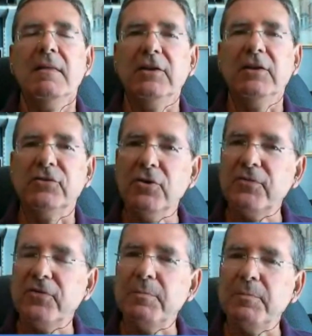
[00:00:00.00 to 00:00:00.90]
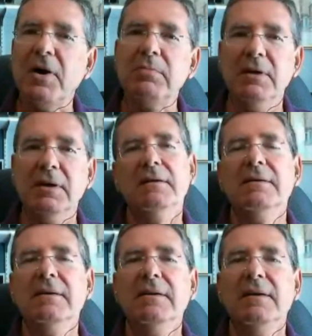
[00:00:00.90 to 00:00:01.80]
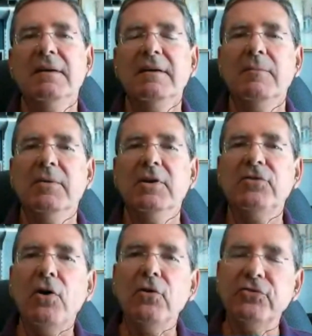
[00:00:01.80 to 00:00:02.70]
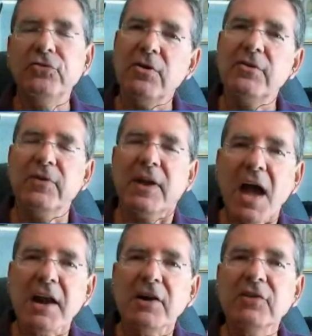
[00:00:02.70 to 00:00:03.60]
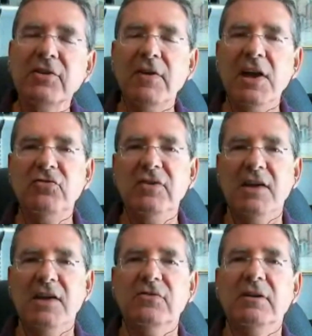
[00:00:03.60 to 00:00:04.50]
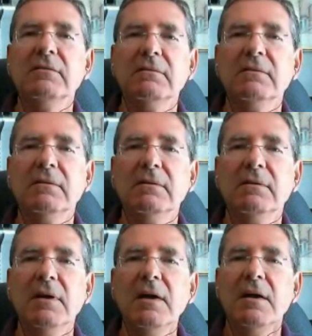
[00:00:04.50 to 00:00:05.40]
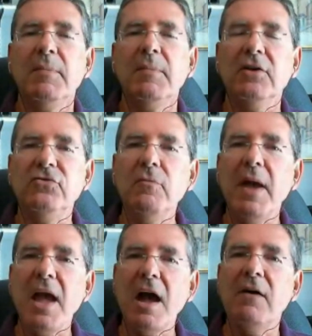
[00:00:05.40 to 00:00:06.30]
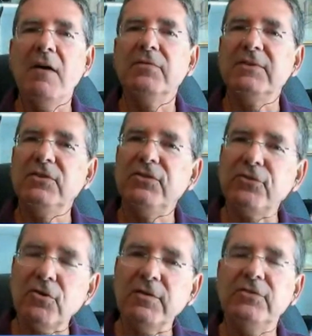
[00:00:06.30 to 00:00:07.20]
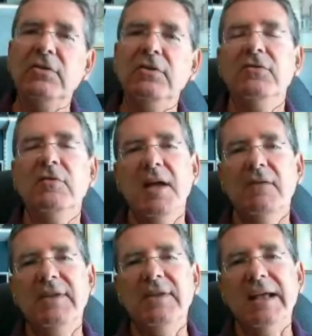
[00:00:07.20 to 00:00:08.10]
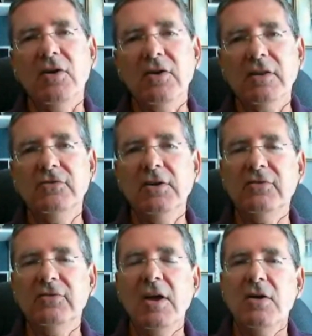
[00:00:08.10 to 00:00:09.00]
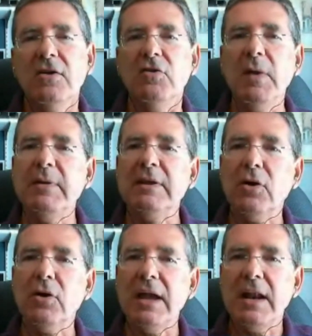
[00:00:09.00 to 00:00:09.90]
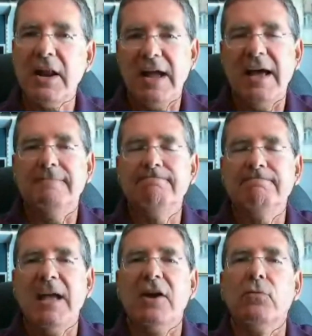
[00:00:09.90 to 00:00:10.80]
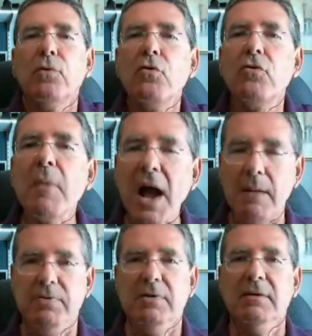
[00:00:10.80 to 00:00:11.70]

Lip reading: That's good for the public, but it's also good for Canada's innovation engine. Because you may have services, you may have technologies, you may be looking at a roadmap